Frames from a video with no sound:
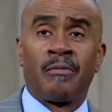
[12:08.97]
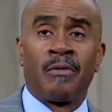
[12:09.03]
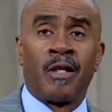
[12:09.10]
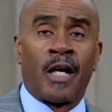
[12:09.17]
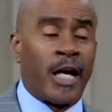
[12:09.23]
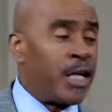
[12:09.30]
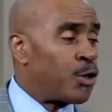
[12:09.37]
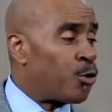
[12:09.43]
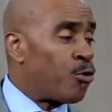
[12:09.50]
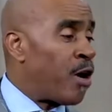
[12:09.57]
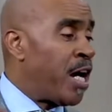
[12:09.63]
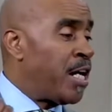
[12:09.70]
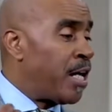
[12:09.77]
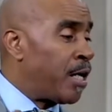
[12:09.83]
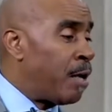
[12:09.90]
He's
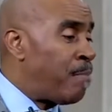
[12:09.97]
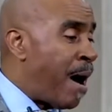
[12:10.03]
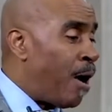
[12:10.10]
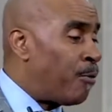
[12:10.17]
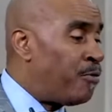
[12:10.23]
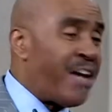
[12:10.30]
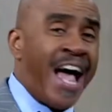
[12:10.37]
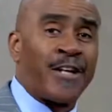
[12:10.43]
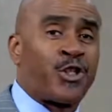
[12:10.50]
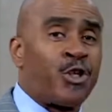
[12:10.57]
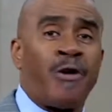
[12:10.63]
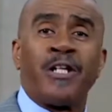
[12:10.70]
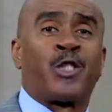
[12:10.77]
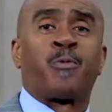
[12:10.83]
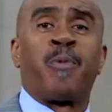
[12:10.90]
reading about
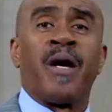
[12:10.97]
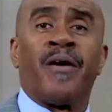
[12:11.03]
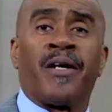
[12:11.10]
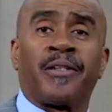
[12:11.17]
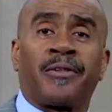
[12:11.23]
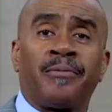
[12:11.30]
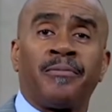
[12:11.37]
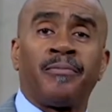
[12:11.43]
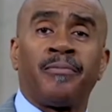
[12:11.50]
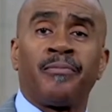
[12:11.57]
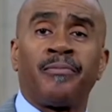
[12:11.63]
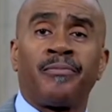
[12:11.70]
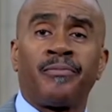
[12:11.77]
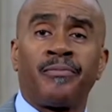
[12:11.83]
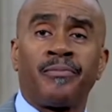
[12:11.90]
natural and spirit.
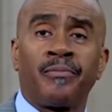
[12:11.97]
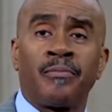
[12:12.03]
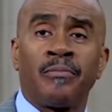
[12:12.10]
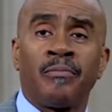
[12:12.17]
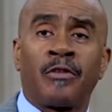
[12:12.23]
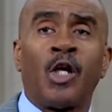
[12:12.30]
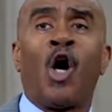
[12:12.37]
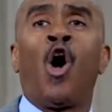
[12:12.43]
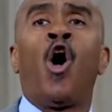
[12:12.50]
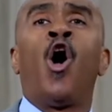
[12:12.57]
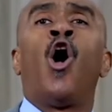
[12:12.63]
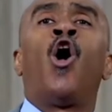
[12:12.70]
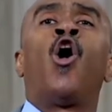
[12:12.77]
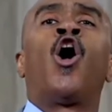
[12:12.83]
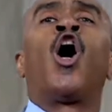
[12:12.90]
That's right. The
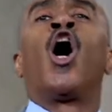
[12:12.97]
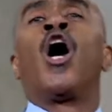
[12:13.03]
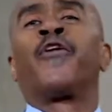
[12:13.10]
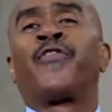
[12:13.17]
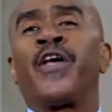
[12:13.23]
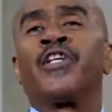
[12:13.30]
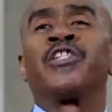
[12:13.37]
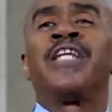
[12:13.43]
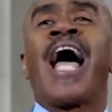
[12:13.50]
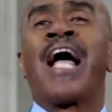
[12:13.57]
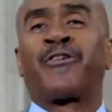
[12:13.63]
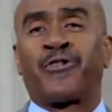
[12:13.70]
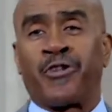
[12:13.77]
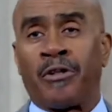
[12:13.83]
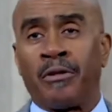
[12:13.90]
whole earth is
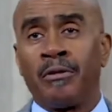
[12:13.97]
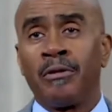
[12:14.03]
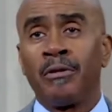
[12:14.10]
natural,